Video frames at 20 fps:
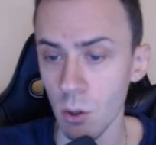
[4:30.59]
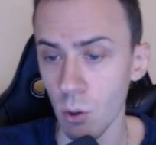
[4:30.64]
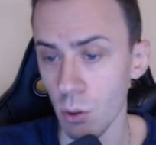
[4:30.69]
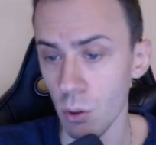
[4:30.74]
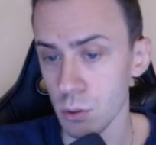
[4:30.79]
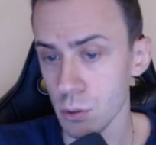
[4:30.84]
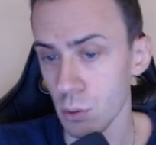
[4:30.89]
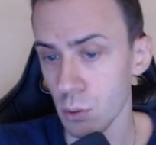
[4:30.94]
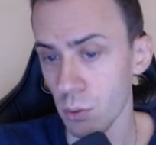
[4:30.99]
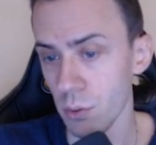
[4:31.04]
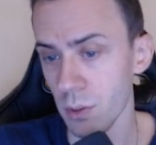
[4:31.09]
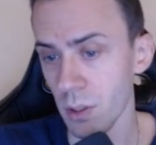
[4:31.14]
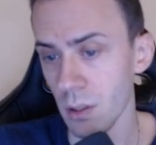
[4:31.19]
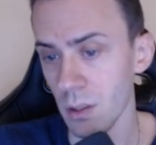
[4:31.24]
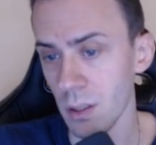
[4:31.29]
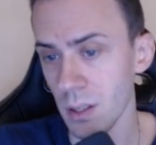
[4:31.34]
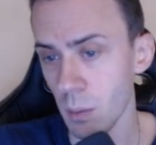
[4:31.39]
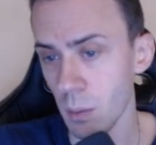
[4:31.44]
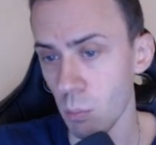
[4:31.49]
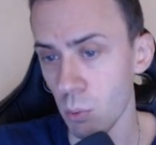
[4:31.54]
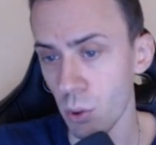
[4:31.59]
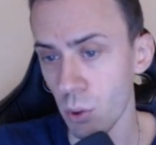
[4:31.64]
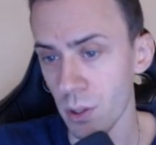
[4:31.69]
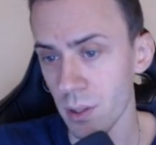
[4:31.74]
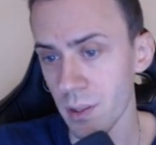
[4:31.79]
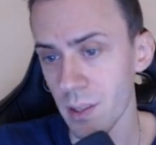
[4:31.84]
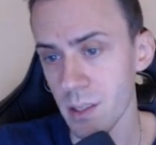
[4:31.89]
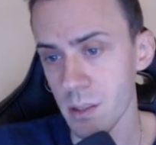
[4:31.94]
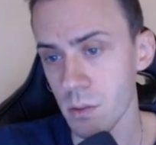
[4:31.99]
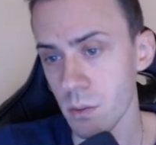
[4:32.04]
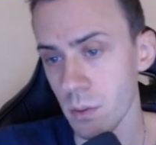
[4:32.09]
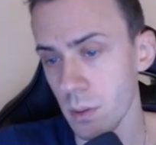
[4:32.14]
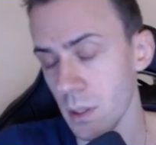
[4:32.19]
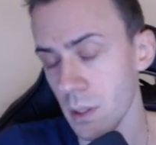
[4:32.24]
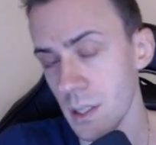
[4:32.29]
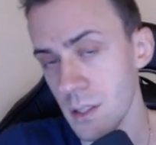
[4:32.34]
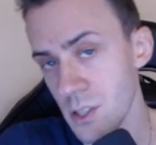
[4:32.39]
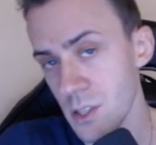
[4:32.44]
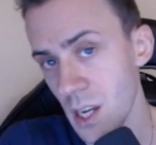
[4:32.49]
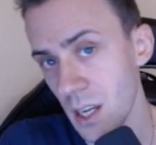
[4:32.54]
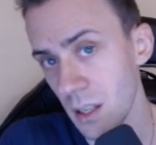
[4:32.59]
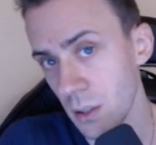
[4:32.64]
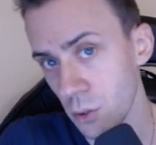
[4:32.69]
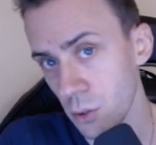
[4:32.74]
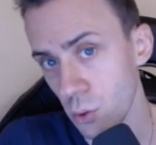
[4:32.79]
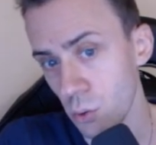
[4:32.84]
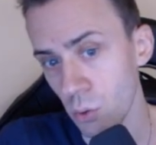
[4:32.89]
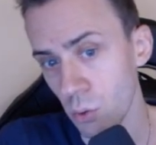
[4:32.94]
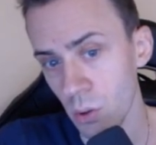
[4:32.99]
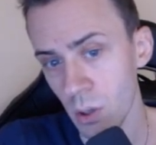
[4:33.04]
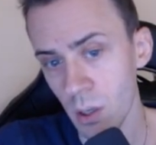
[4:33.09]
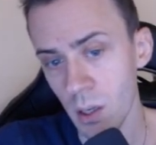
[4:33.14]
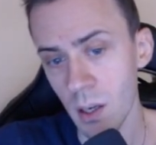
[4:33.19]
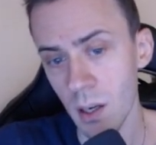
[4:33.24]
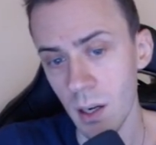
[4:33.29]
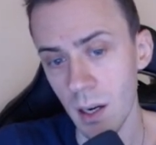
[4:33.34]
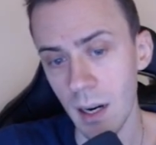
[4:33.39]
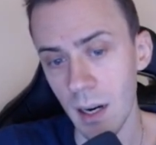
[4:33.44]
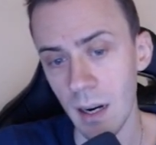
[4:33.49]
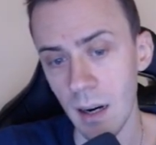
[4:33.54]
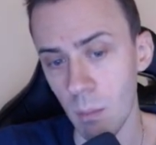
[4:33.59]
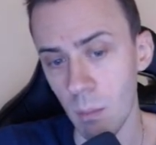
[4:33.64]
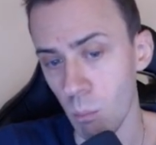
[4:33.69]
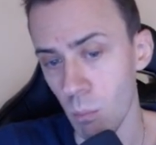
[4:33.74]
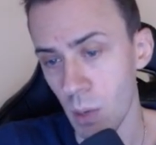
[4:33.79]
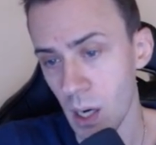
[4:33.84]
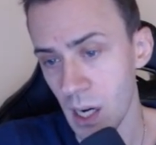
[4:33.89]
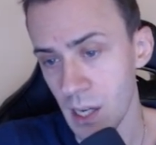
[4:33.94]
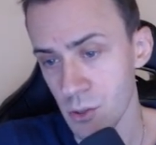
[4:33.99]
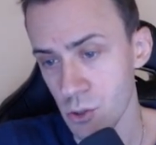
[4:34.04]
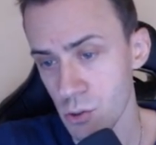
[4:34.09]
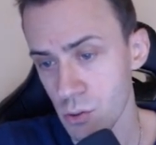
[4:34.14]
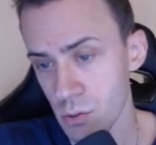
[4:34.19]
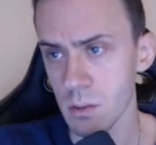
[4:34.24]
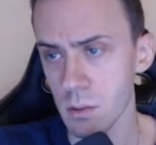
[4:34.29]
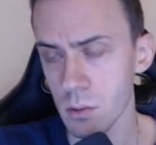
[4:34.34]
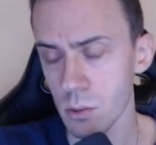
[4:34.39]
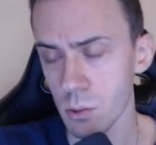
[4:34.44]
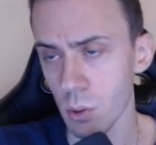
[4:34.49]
Also, the leaderboard doesn't really tell you much.